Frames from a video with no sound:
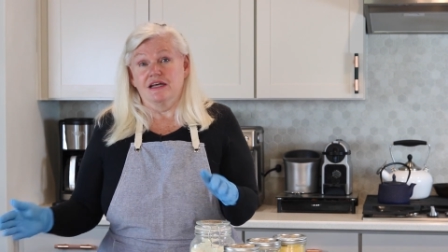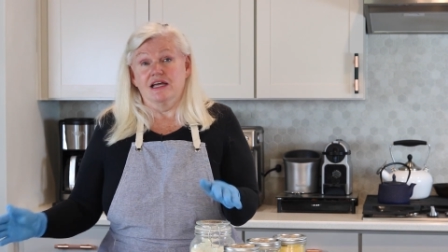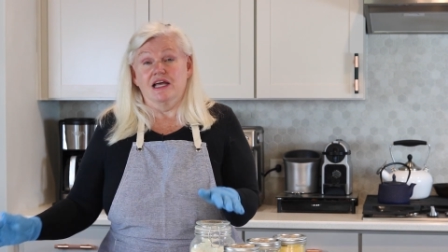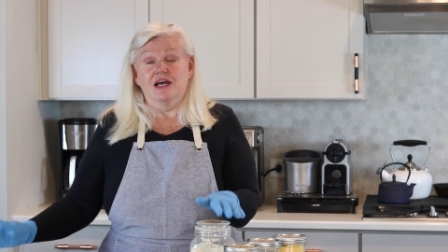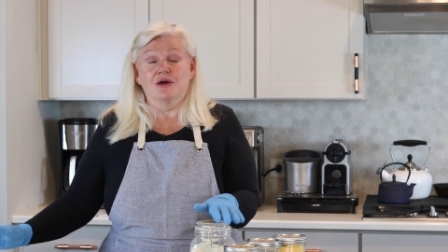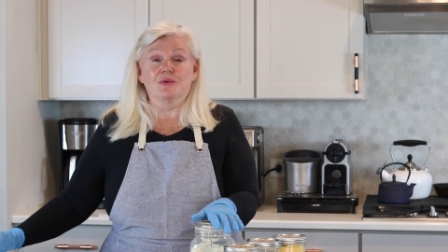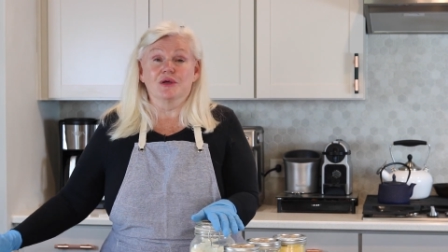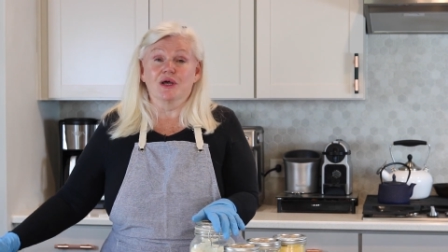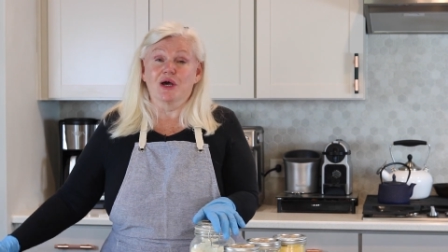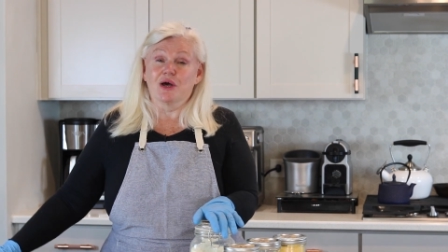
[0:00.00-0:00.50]

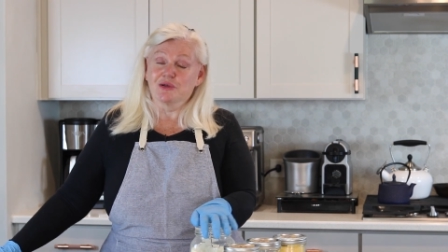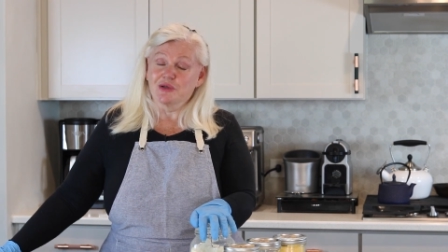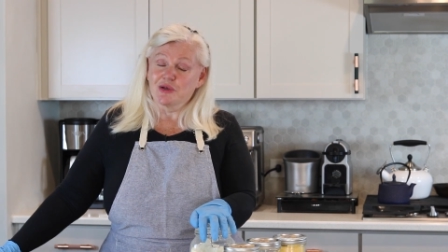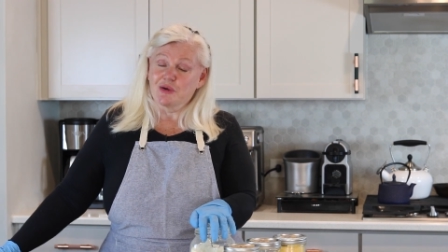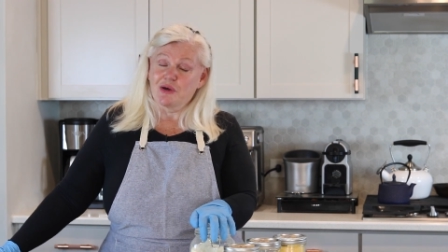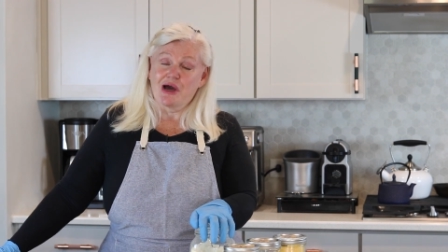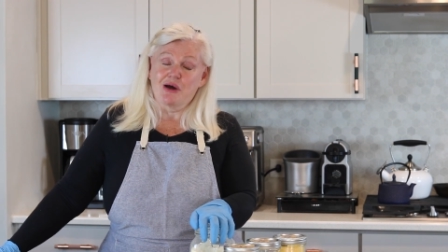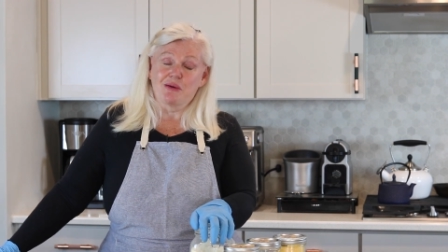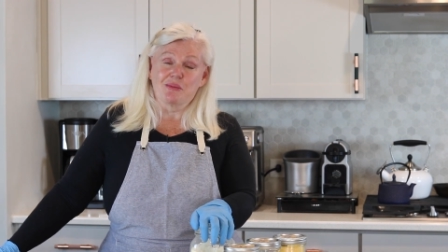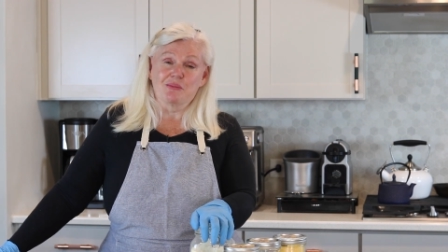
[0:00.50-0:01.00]
And we all know
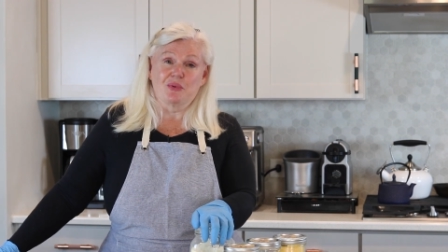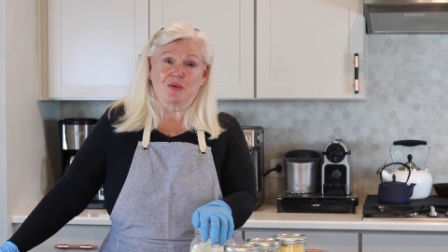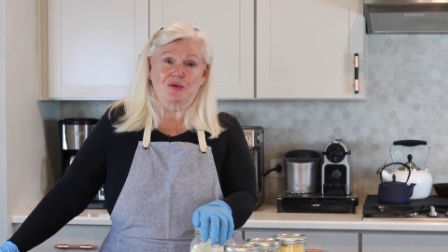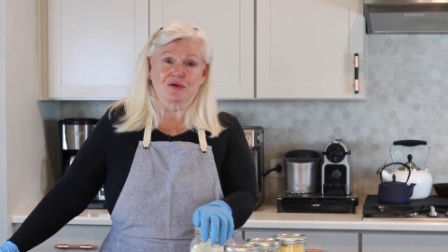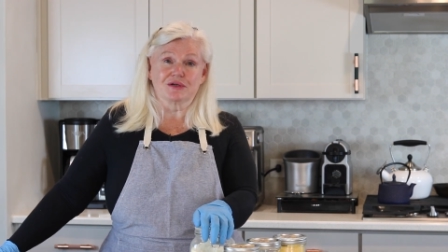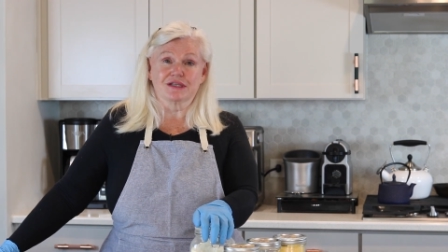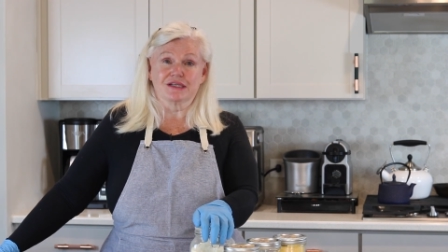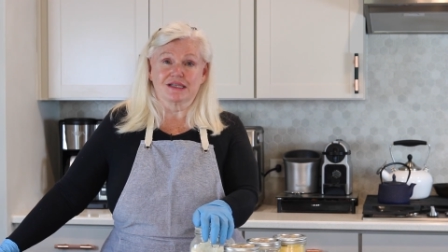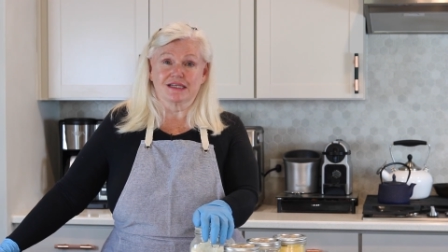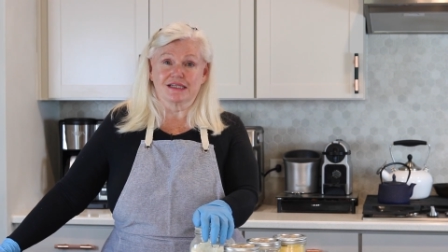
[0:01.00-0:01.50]
how
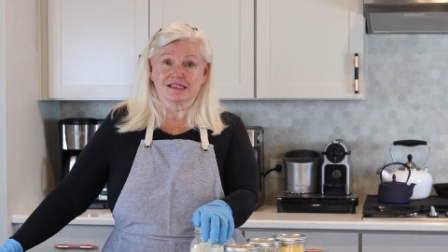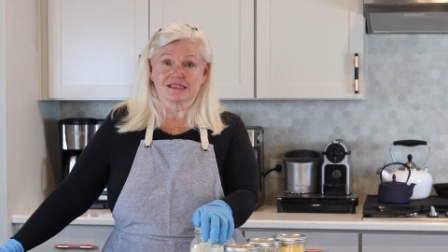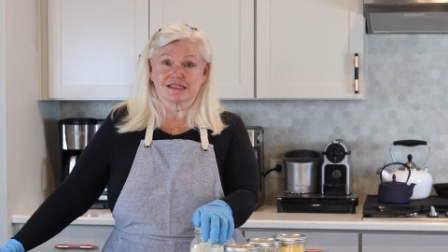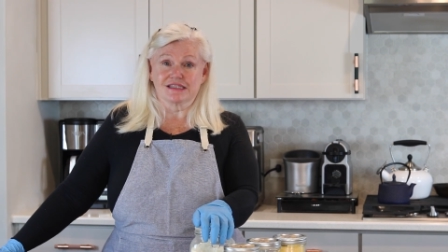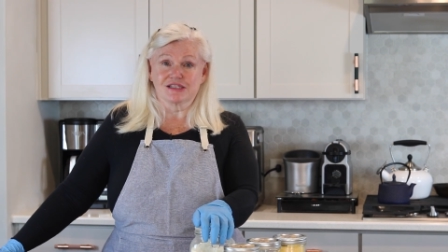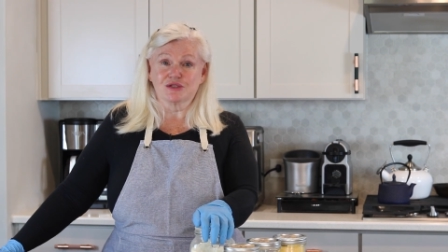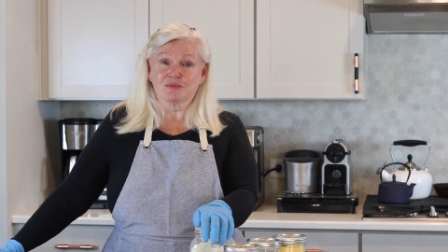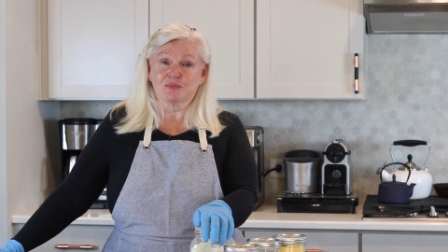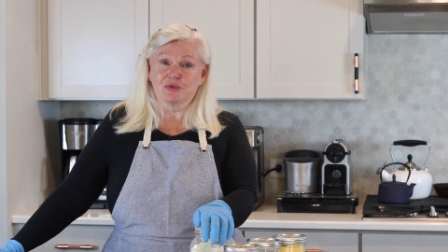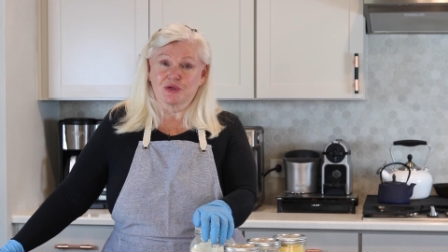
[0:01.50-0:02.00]
important it is
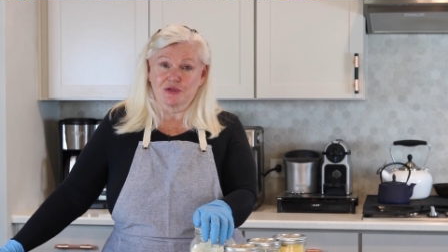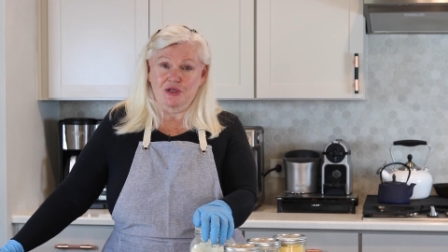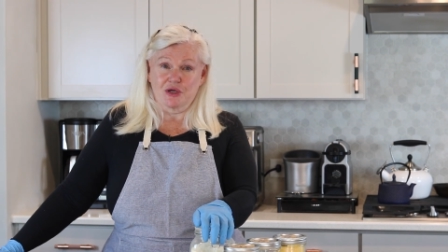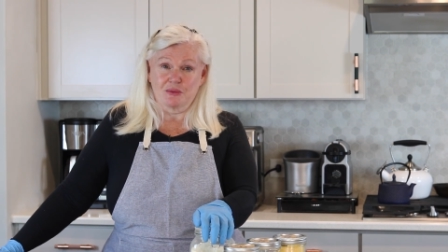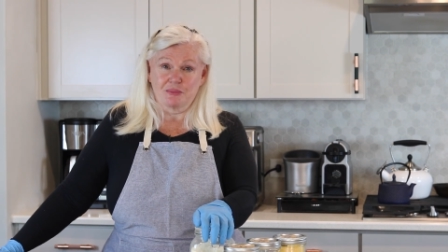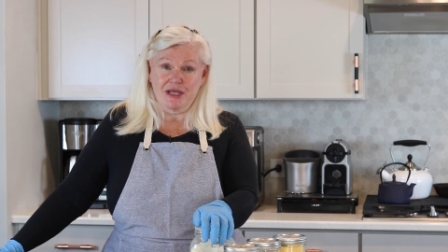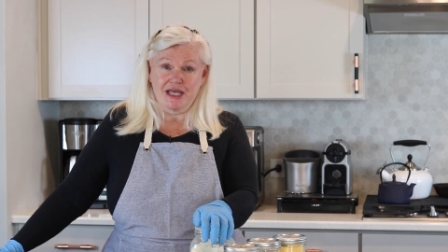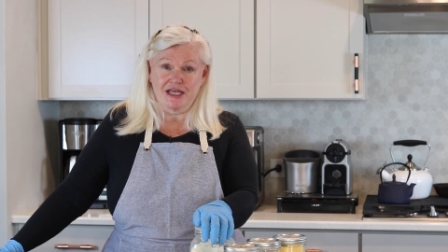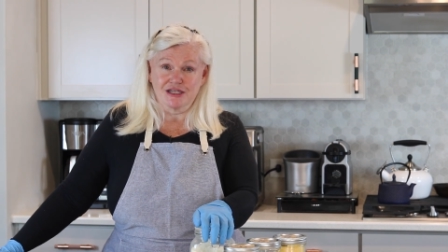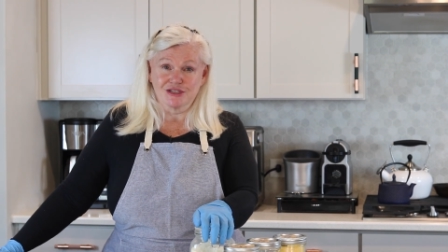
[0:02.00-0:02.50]
to build our
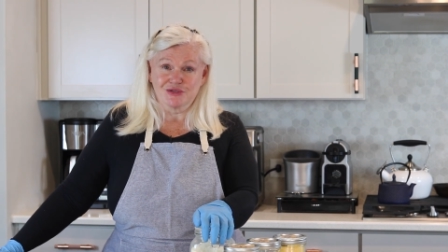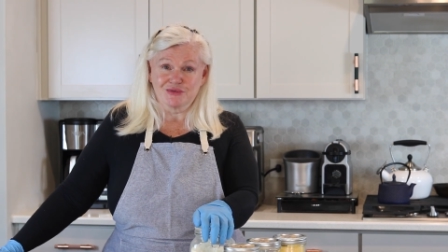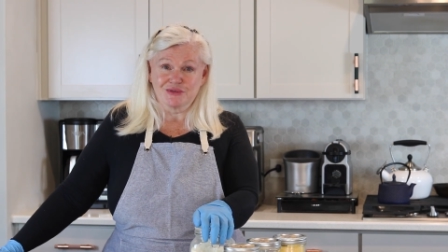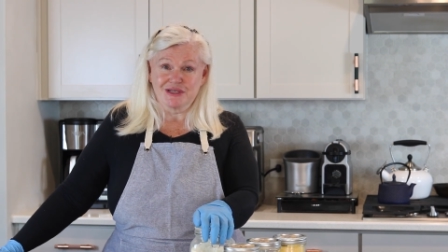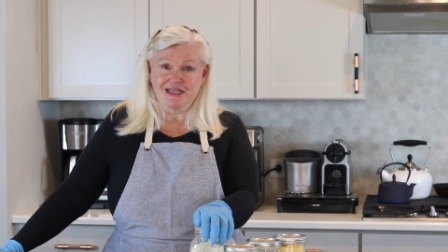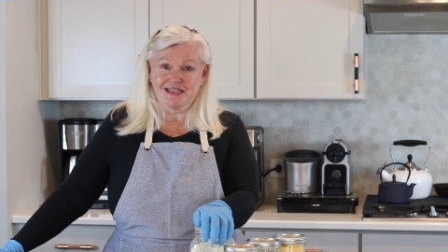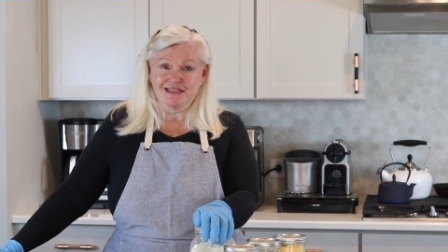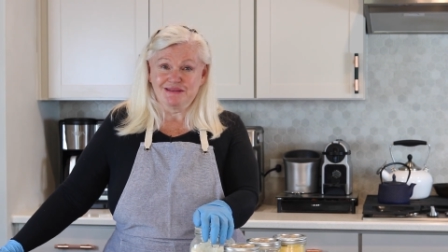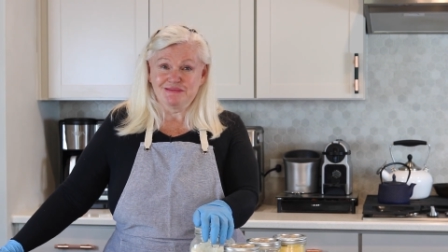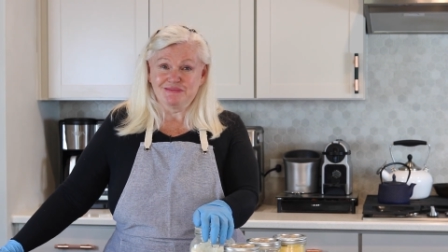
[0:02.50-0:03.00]

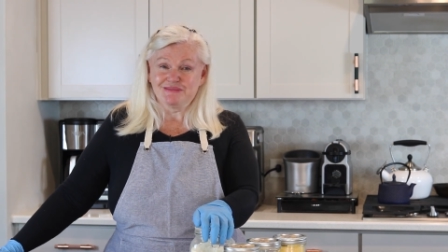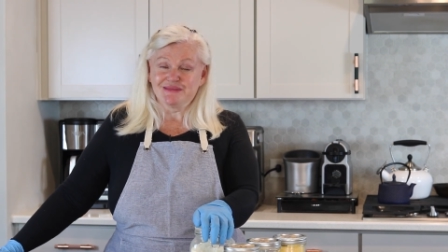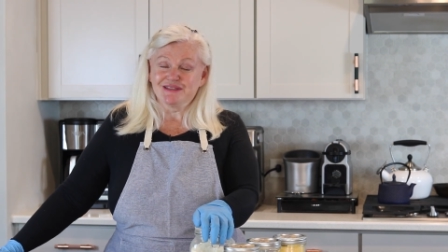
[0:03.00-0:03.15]
pantry.